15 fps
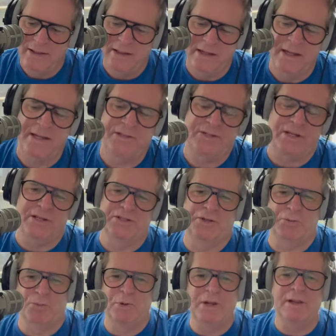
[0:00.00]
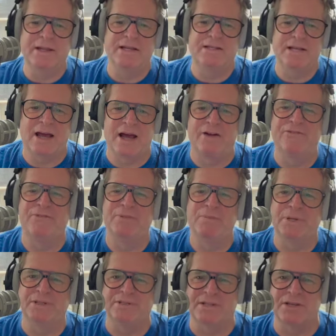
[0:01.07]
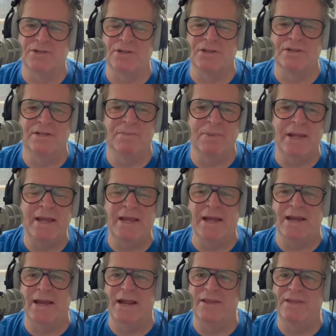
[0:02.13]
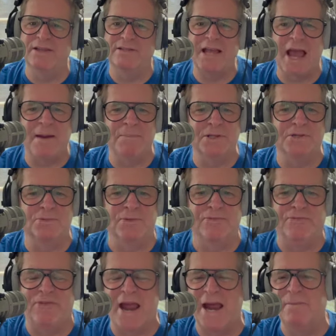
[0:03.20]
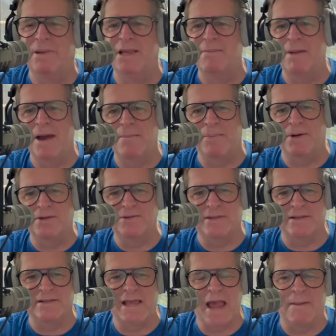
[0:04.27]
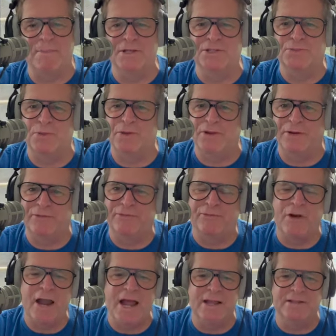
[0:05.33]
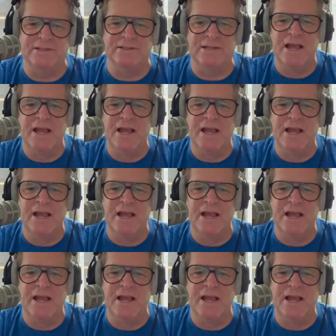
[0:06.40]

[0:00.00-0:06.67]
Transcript: It's a really tough position to be in. And this happens with family members. This happens with your friends.